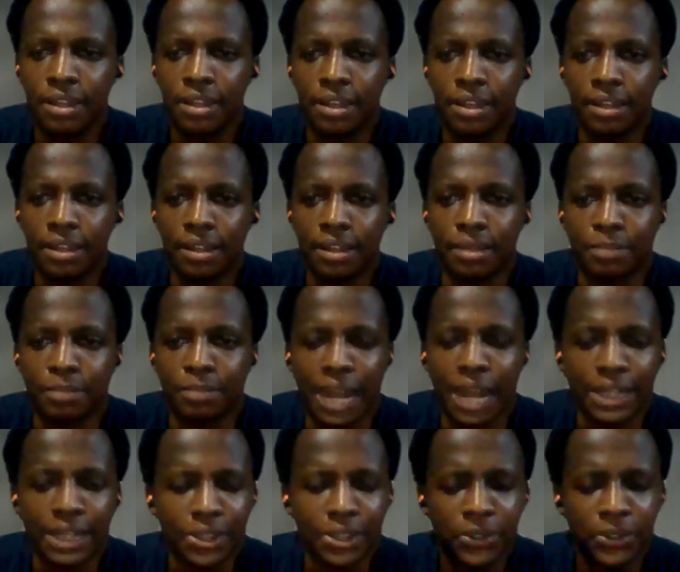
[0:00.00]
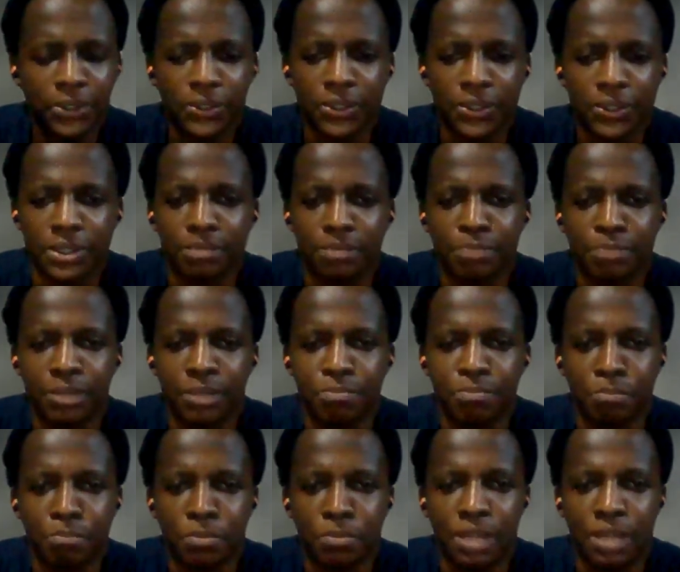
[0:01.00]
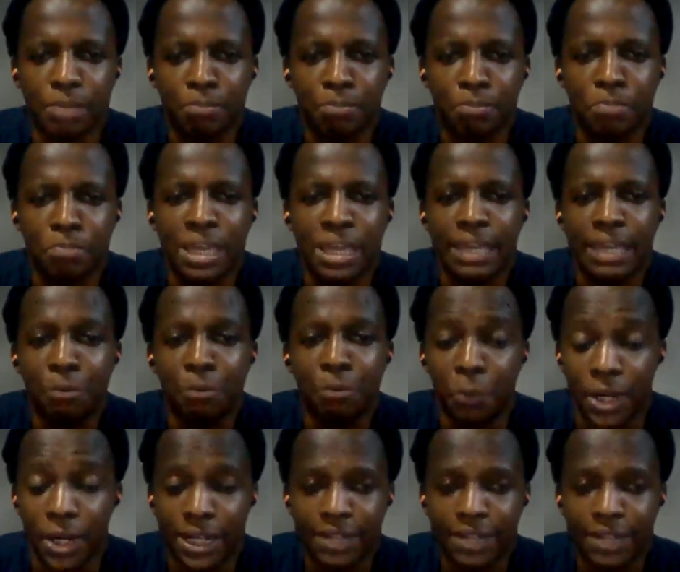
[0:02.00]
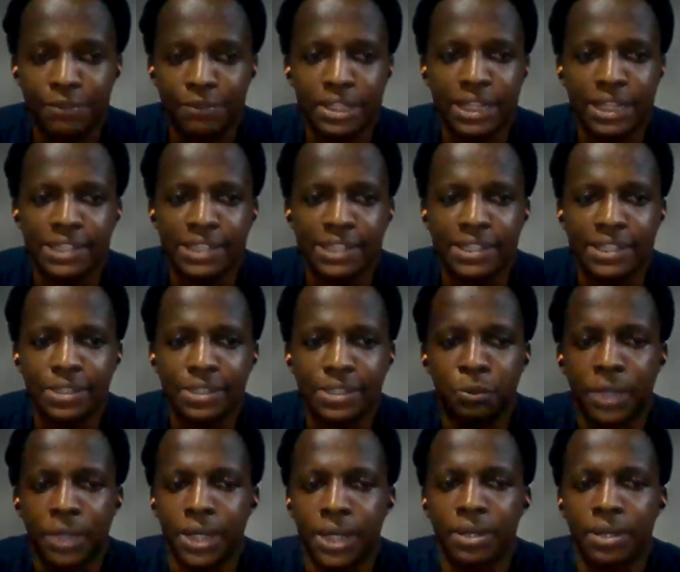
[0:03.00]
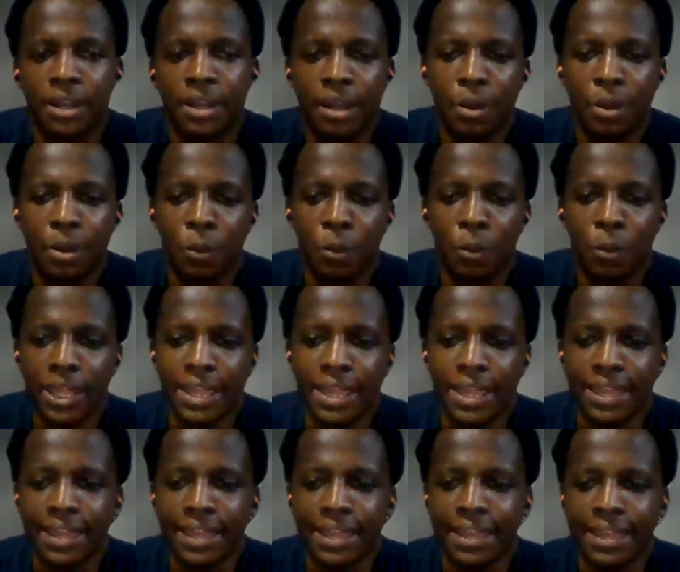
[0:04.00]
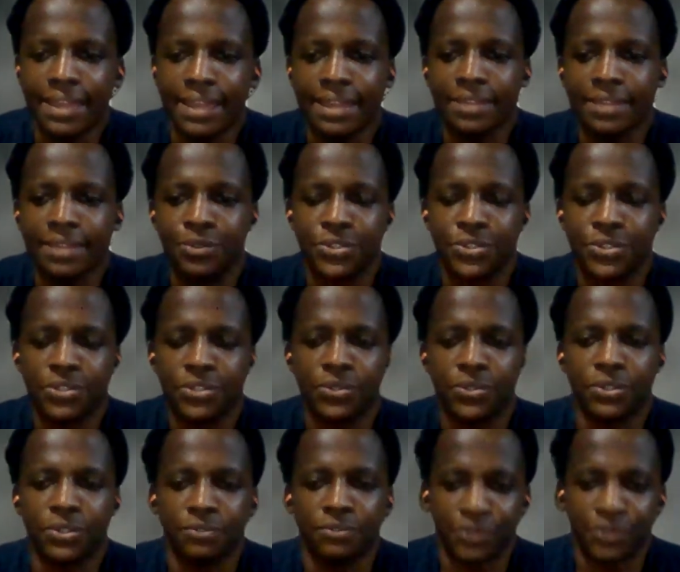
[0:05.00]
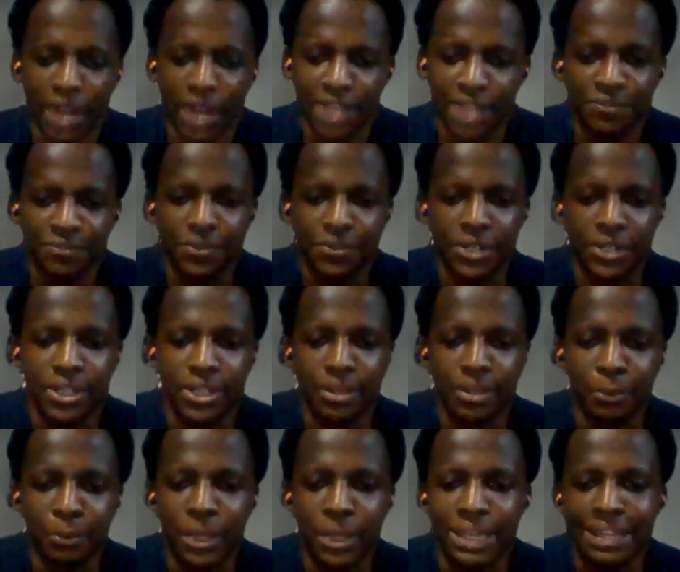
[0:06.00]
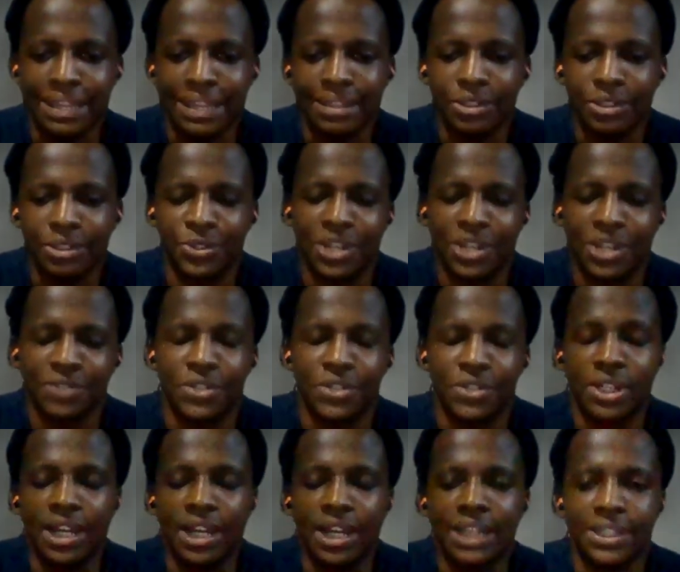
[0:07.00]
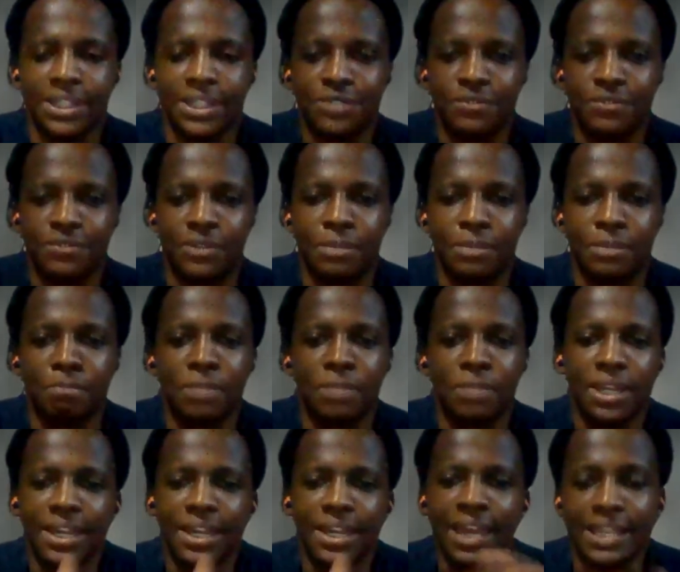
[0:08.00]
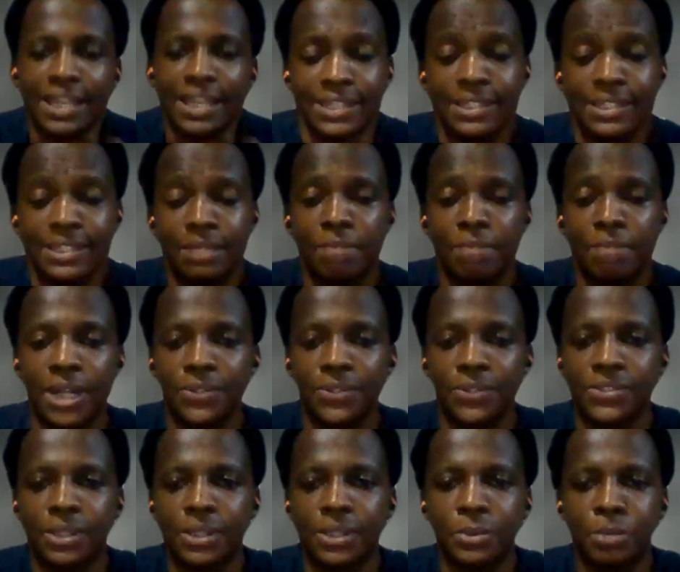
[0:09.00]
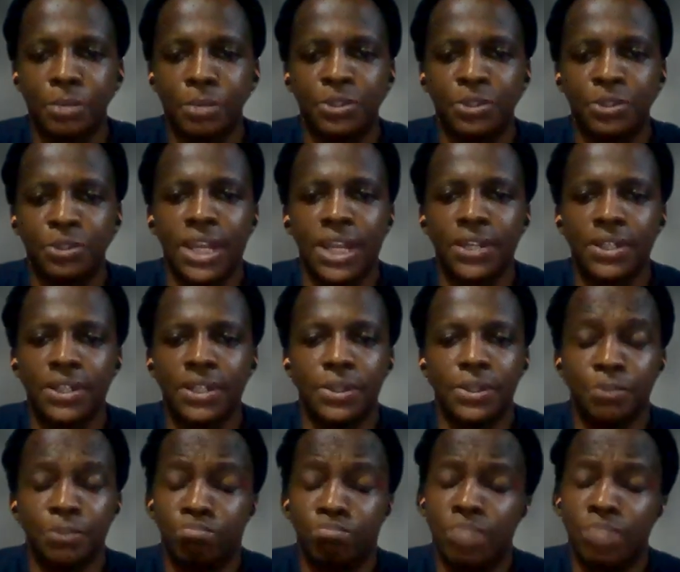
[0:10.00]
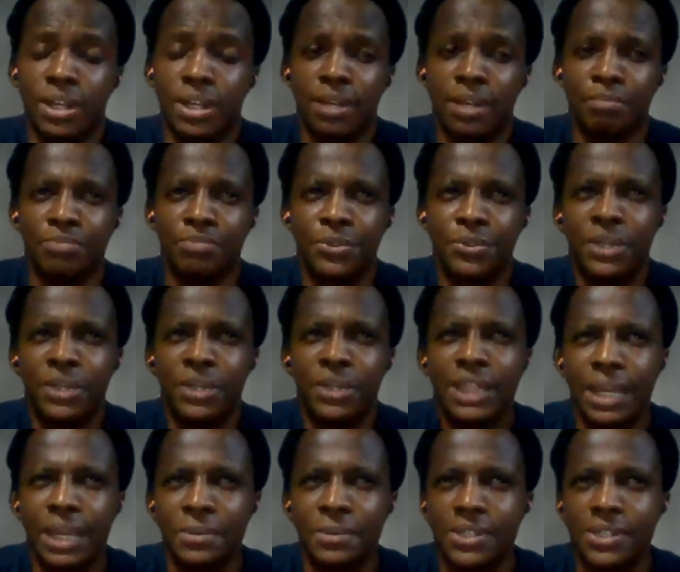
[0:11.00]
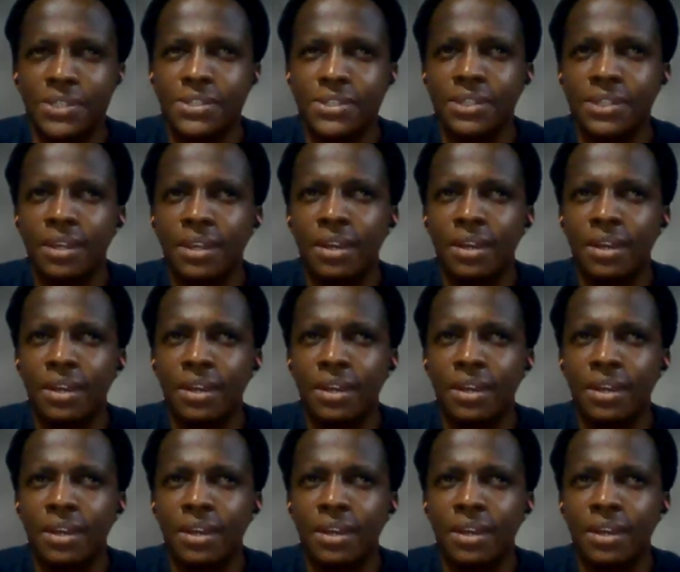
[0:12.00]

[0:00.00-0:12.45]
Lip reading: practical, or make it work in that sense, where we sort of transferred knowledge from existing models that were trained on three languages,